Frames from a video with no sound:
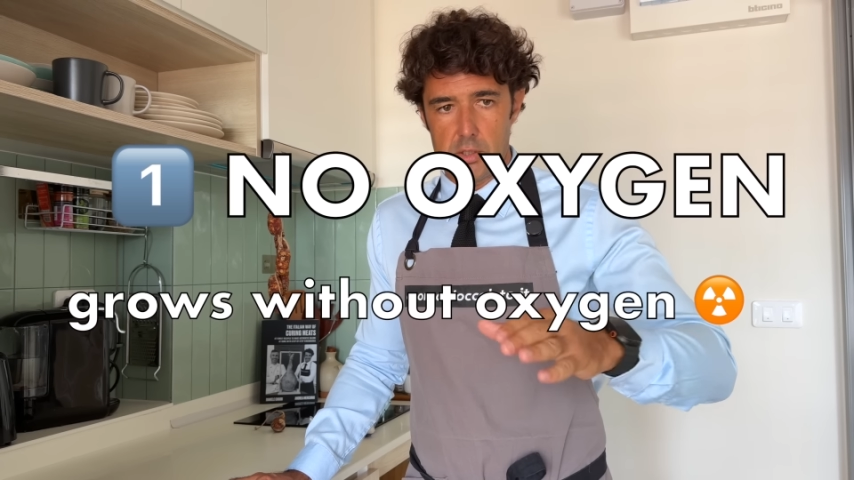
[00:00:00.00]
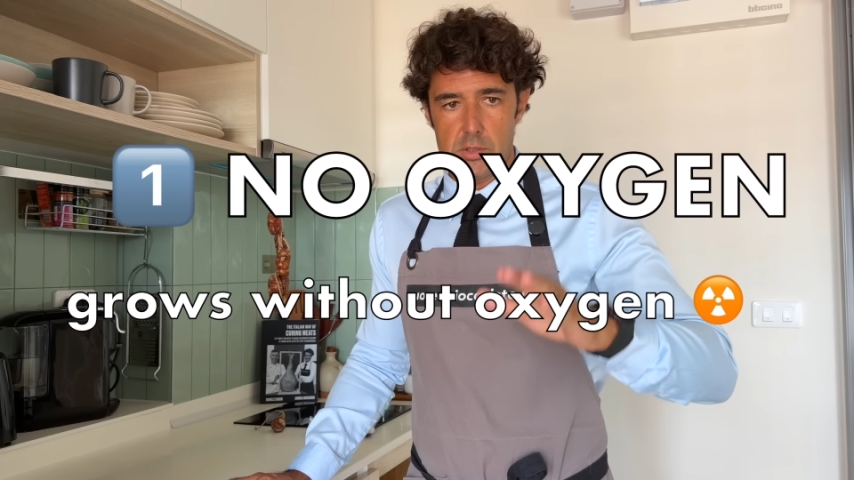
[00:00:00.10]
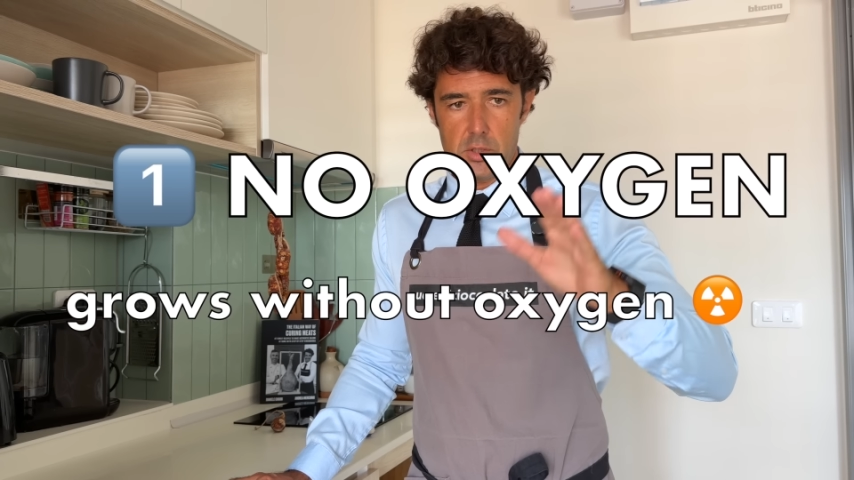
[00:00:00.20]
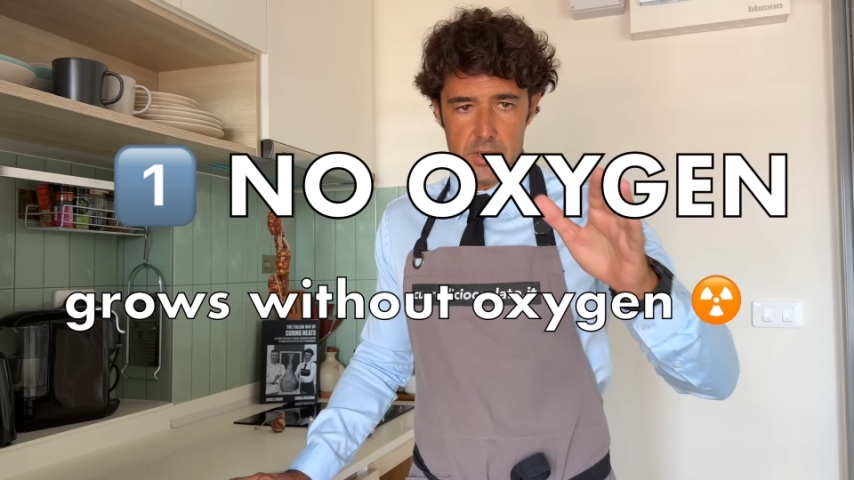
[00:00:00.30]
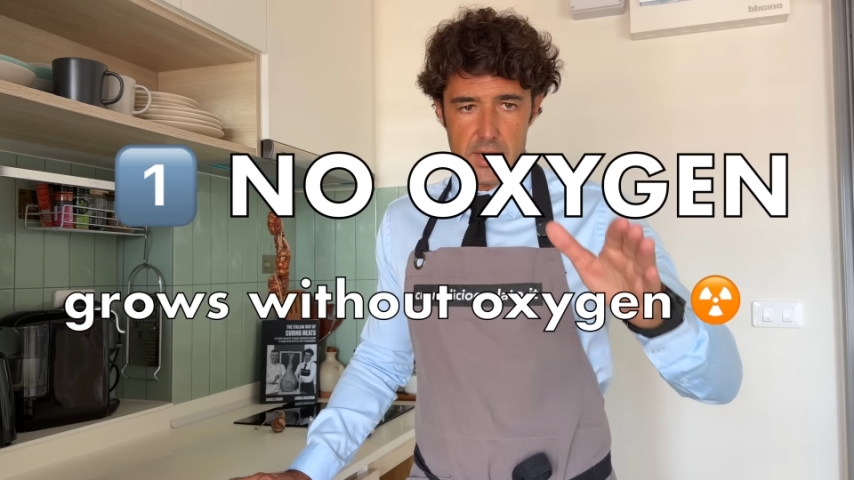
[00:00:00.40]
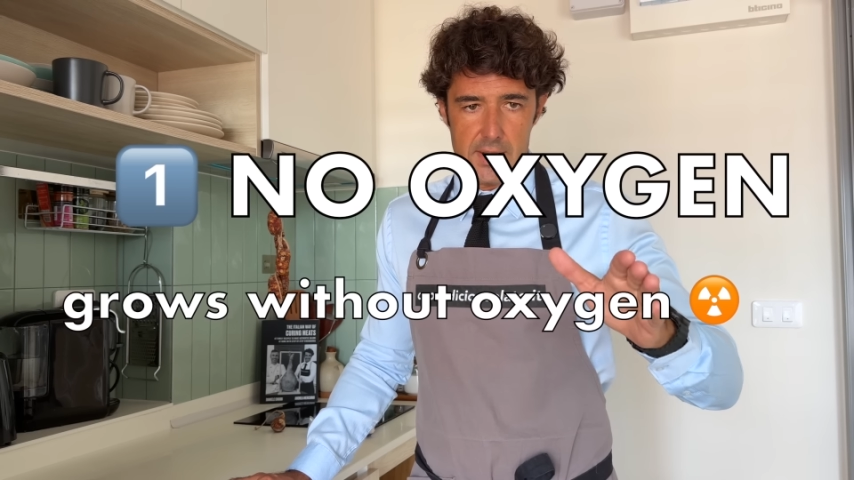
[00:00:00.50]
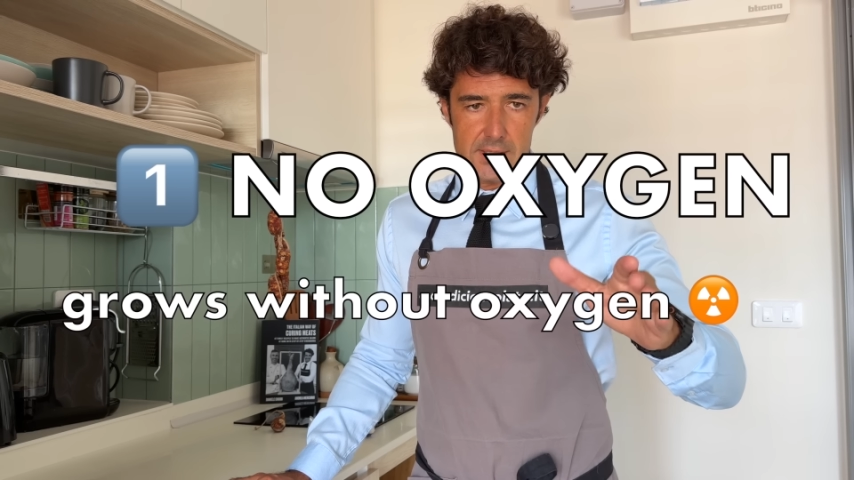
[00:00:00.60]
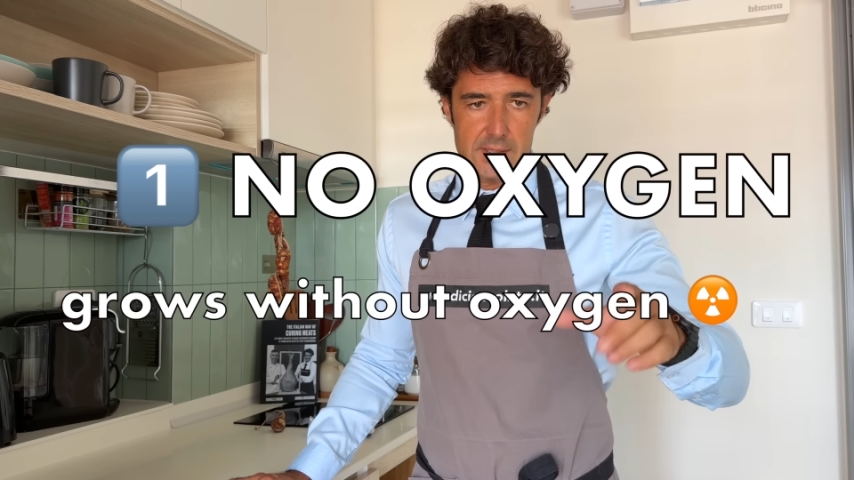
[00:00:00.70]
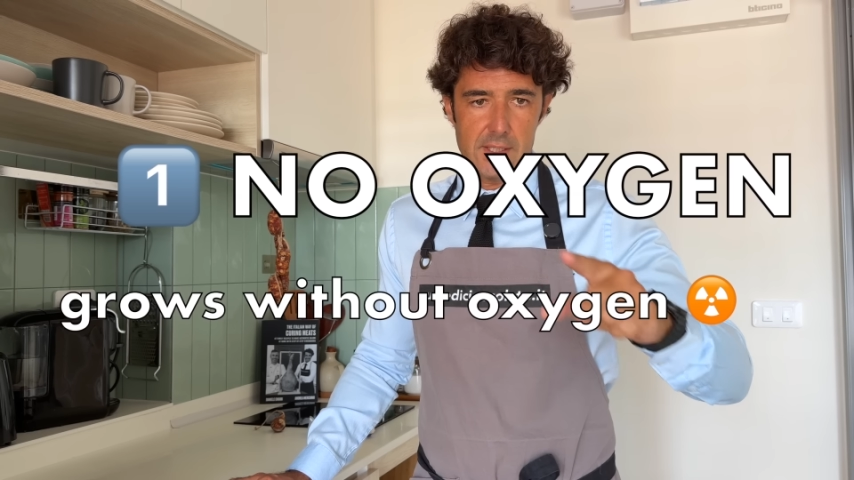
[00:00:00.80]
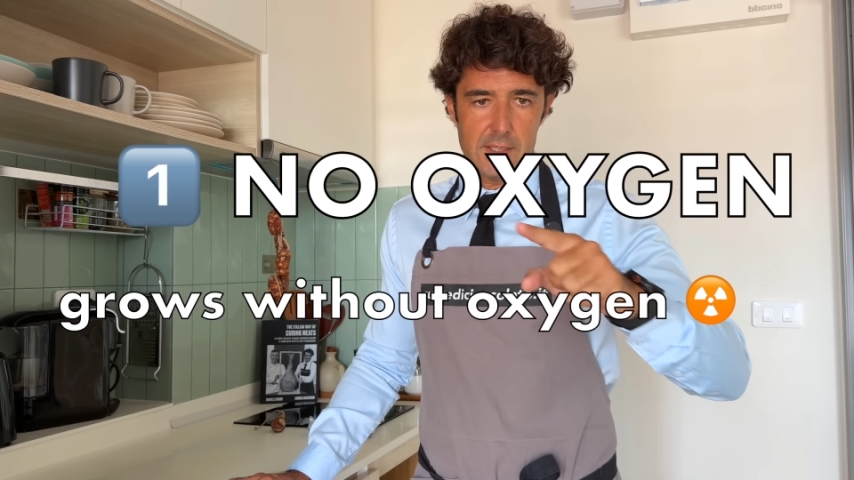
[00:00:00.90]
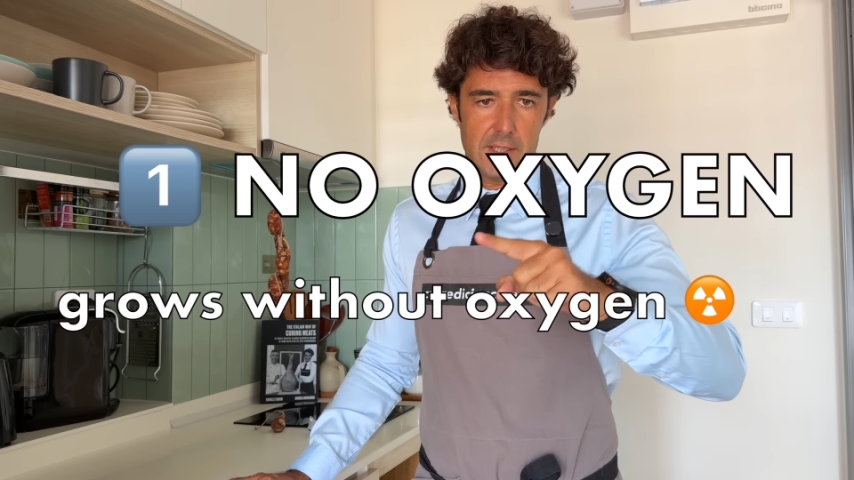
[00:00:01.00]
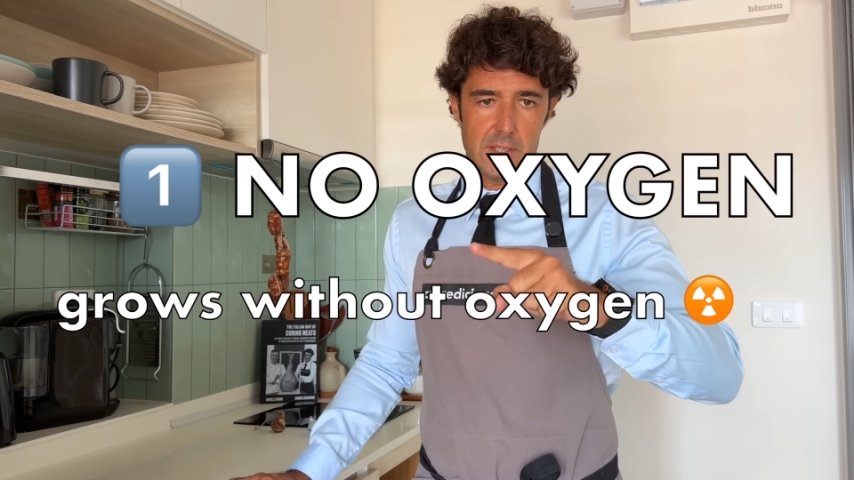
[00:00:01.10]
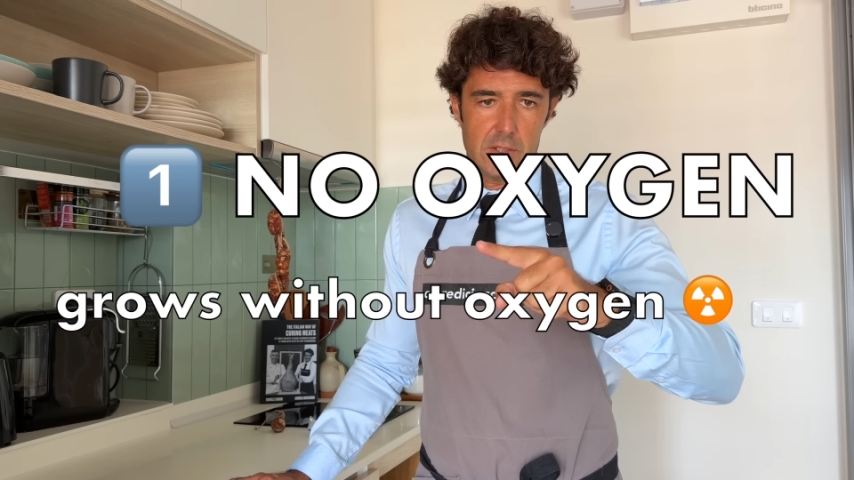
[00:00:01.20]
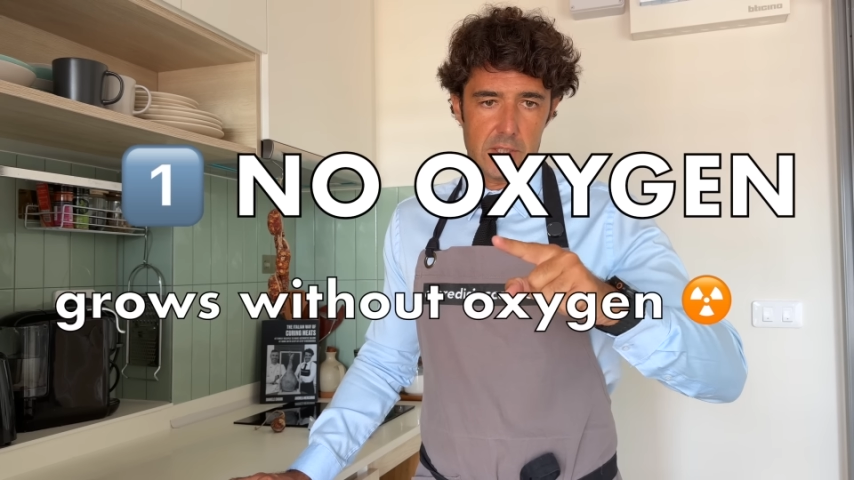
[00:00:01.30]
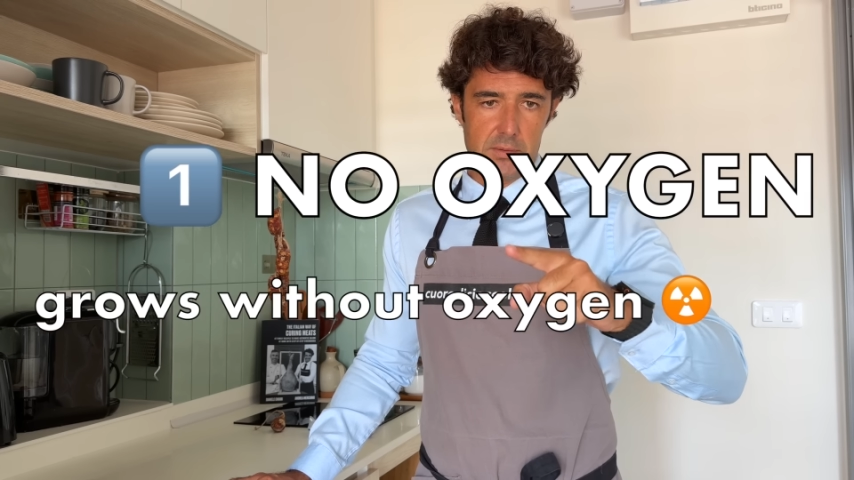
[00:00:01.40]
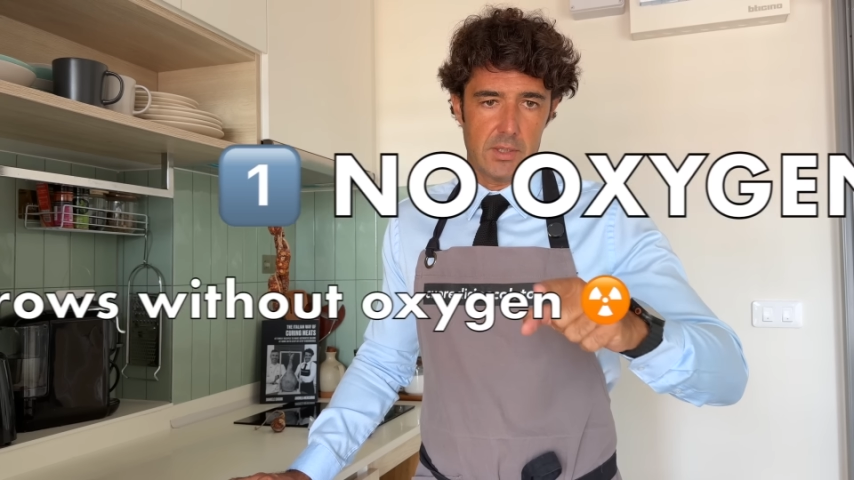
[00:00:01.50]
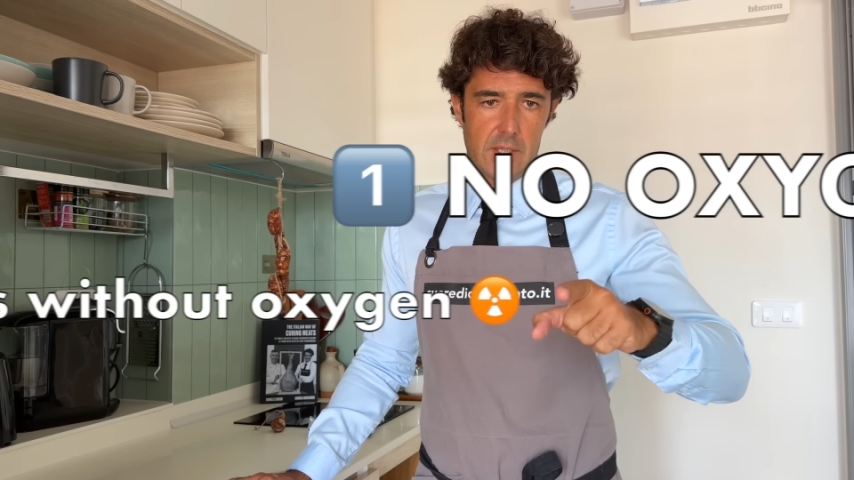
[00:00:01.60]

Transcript: So yes, in theory,